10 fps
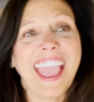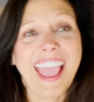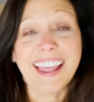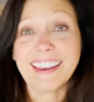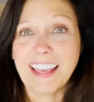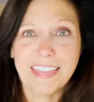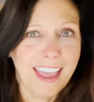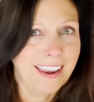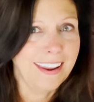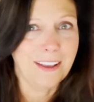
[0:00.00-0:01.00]
And
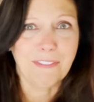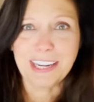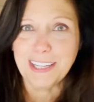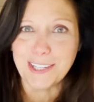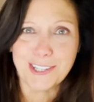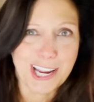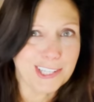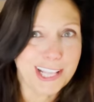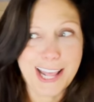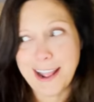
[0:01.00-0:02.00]
then if I need to
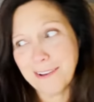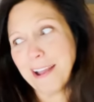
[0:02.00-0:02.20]
change that out,